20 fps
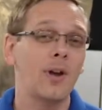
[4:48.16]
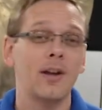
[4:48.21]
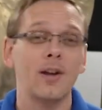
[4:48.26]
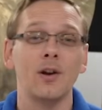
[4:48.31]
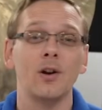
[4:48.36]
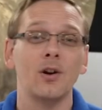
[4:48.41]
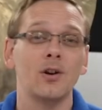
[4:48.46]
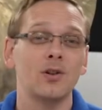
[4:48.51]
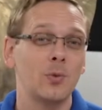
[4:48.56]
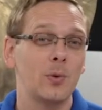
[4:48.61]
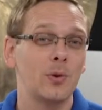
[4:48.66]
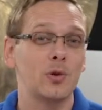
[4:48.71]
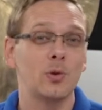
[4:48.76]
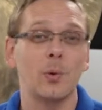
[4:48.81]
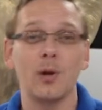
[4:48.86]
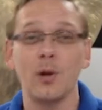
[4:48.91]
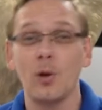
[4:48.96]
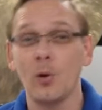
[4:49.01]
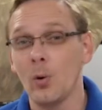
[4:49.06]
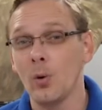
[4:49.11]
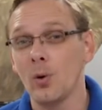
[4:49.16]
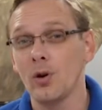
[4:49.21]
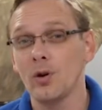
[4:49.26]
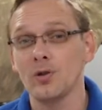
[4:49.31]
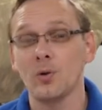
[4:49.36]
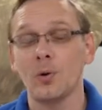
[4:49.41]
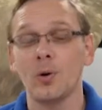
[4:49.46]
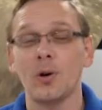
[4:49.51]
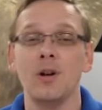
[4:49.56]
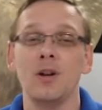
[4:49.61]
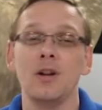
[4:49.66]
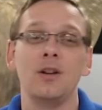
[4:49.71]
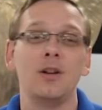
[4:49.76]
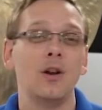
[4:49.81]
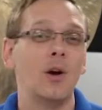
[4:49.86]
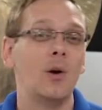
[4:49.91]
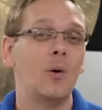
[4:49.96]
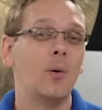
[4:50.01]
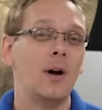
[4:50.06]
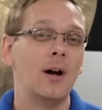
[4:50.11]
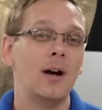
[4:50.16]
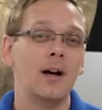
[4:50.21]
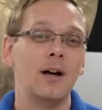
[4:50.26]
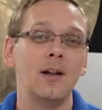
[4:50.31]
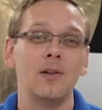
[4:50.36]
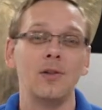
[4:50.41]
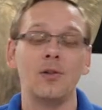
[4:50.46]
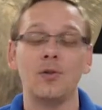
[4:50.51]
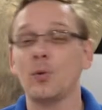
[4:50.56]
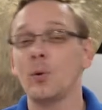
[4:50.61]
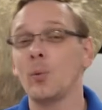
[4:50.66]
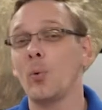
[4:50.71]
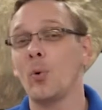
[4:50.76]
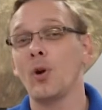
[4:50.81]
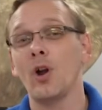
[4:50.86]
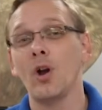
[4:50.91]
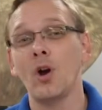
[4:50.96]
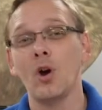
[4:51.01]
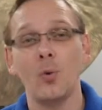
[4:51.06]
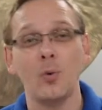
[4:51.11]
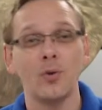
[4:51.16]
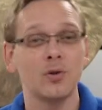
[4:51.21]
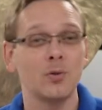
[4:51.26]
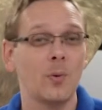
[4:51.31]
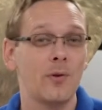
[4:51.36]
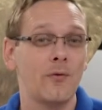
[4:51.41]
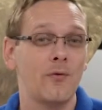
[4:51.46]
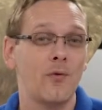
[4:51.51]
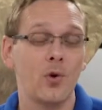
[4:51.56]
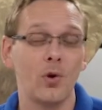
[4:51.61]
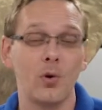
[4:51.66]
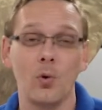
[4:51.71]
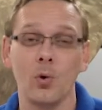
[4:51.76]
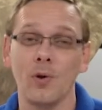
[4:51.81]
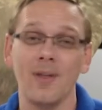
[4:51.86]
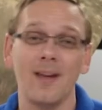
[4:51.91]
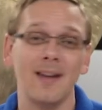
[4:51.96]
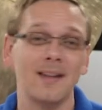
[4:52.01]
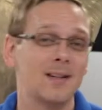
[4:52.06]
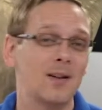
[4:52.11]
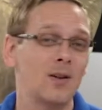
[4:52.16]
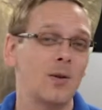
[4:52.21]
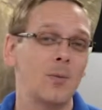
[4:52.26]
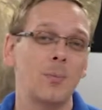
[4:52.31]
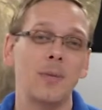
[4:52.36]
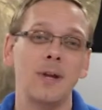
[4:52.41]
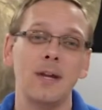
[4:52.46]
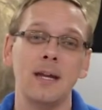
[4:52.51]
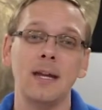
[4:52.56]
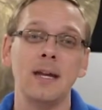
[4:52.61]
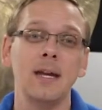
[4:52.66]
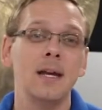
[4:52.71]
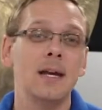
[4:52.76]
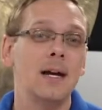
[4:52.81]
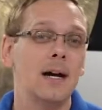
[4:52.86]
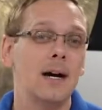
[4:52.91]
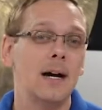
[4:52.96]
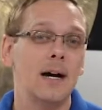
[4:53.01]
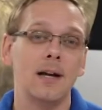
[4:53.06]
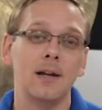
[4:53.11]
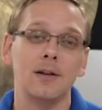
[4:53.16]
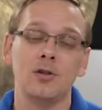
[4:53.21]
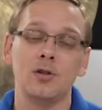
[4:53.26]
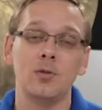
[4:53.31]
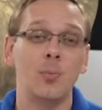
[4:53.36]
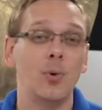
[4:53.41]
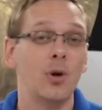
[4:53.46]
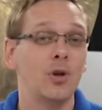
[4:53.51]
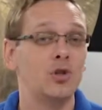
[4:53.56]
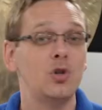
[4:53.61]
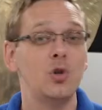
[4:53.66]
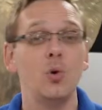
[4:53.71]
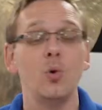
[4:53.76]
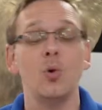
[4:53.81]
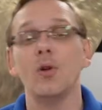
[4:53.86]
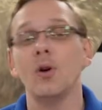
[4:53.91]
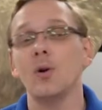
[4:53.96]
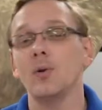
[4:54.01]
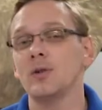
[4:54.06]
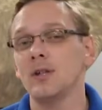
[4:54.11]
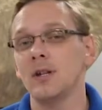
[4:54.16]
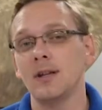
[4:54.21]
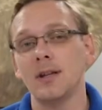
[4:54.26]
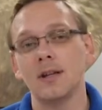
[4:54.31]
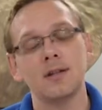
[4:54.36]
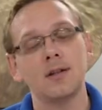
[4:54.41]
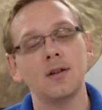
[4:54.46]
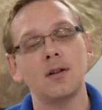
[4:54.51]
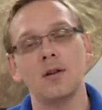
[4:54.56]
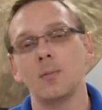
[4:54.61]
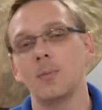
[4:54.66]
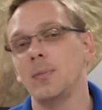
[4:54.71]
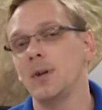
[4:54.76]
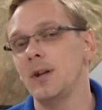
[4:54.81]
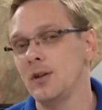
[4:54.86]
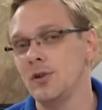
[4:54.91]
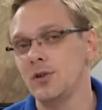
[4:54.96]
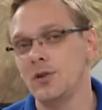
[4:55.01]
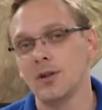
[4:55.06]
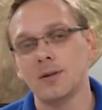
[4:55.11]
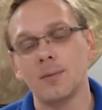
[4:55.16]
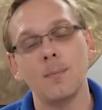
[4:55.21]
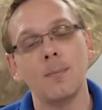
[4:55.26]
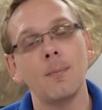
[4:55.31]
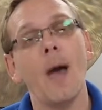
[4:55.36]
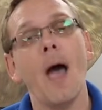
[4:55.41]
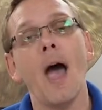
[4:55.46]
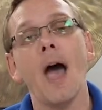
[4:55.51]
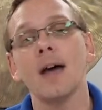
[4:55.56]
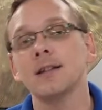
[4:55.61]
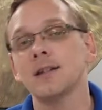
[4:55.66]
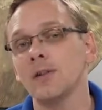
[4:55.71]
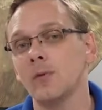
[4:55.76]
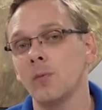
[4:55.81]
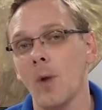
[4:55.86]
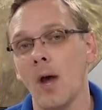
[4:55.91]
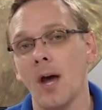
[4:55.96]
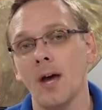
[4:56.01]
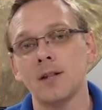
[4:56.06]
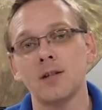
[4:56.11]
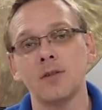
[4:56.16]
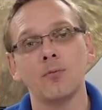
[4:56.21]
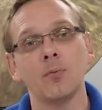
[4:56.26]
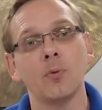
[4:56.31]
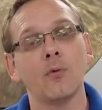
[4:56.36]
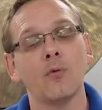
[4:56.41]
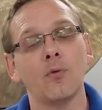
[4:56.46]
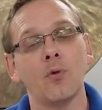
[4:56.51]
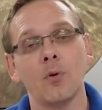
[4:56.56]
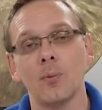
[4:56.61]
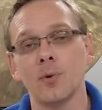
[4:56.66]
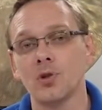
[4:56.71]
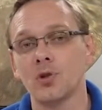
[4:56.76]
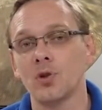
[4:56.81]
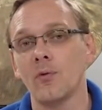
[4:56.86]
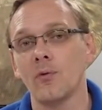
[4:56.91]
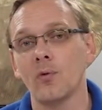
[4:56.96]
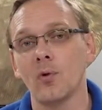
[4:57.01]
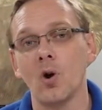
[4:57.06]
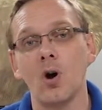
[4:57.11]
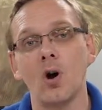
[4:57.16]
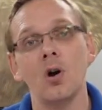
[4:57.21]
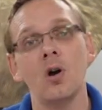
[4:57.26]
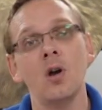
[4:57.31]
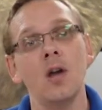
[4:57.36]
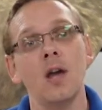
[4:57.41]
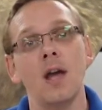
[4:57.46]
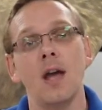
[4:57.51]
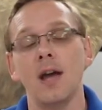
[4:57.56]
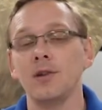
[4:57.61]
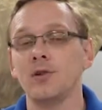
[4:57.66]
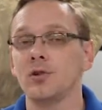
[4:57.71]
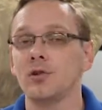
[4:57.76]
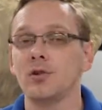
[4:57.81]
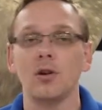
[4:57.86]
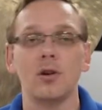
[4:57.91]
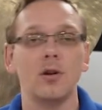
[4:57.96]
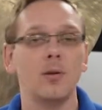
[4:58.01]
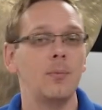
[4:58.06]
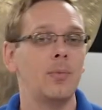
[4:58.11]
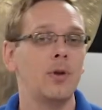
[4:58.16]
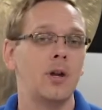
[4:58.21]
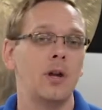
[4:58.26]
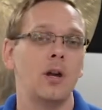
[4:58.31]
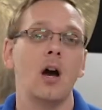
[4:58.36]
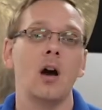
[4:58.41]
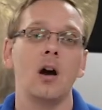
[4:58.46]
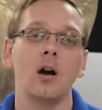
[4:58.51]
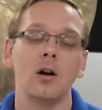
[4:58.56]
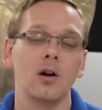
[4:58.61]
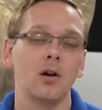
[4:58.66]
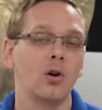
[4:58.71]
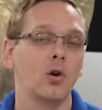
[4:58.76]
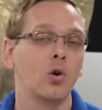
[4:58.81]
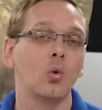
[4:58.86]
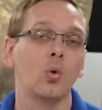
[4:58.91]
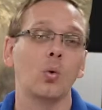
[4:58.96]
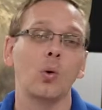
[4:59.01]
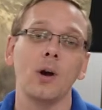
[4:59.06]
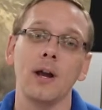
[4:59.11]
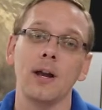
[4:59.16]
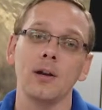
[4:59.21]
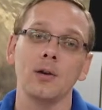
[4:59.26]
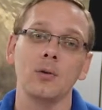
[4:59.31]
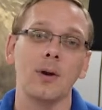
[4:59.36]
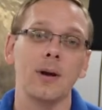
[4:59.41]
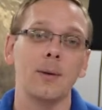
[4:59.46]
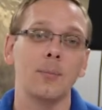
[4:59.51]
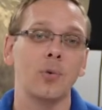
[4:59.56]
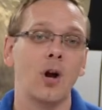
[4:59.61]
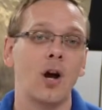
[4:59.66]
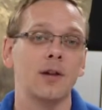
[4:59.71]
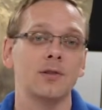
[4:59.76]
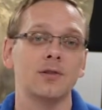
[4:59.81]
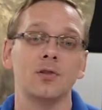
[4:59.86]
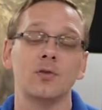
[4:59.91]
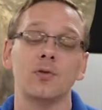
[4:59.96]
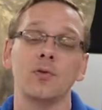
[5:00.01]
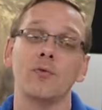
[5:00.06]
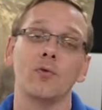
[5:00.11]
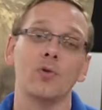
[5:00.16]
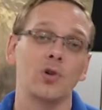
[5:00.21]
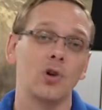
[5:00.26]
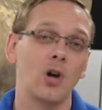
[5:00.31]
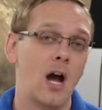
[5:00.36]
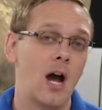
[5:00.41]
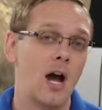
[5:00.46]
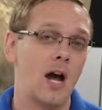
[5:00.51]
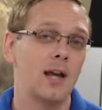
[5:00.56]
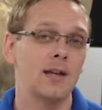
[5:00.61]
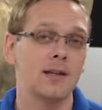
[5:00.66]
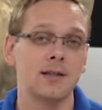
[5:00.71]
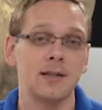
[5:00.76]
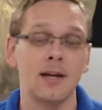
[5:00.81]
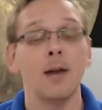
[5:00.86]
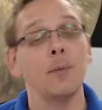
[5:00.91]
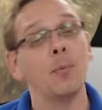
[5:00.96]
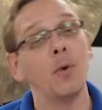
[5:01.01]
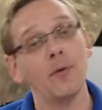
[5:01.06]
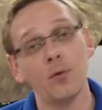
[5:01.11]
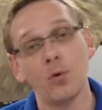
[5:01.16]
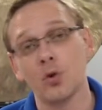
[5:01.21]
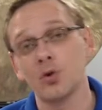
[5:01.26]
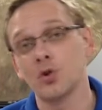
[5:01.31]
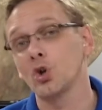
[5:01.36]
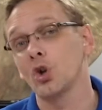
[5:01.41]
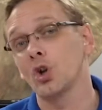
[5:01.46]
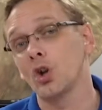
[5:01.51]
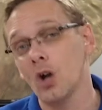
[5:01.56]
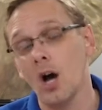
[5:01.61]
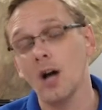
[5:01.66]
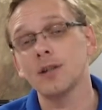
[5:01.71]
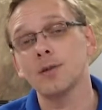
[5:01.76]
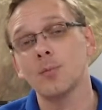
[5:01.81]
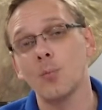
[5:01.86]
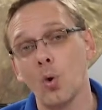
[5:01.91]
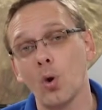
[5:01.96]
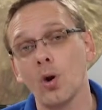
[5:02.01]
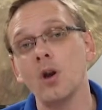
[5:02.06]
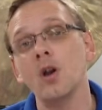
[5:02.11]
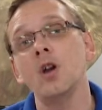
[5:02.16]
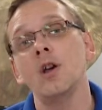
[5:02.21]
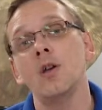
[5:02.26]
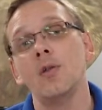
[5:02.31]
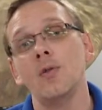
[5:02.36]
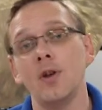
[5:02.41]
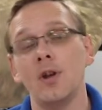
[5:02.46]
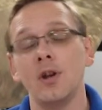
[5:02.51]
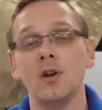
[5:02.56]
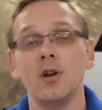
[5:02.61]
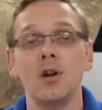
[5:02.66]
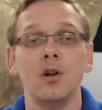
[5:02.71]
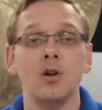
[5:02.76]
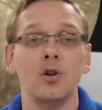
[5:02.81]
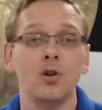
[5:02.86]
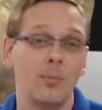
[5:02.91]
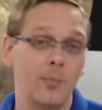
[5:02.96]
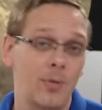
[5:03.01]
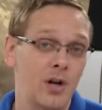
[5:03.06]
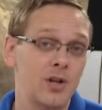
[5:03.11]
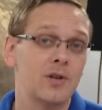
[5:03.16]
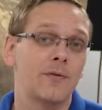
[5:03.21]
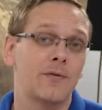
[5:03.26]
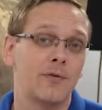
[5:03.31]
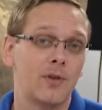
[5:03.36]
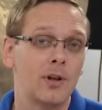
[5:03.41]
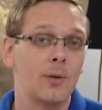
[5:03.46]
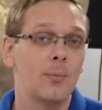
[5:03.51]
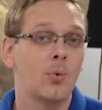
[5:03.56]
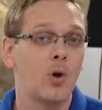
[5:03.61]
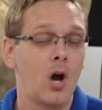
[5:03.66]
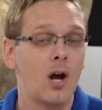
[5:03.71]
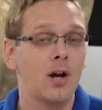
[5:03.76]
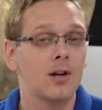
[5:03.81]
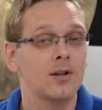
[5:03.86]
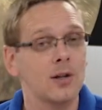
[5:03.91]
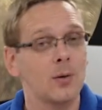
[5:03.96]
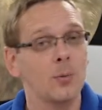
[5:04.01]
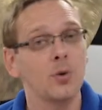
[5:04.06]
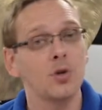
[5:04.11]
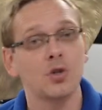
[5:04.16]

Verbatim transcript: gigahertz with 20 cores or, you know, uh, 3.0 with 24 core, that's going to be, uh, put two of those in, that's going to be just massive, massive performance overall and just going to be a, a, great, great processor for your high end side. But of course, it's going to cost more than your budget friendly procs that we